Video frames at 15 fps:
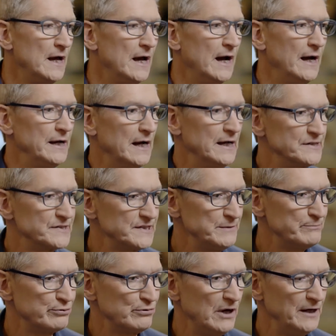I, I see
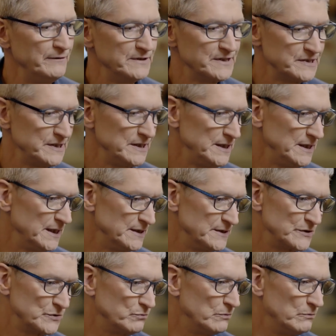privacy
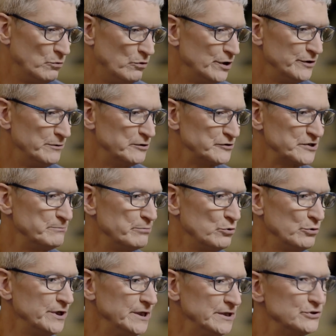as one of the most
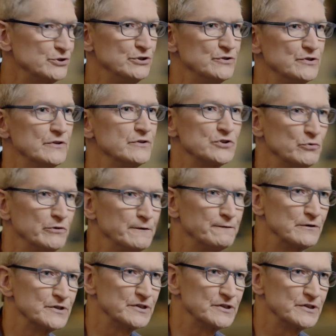important issues of the 21st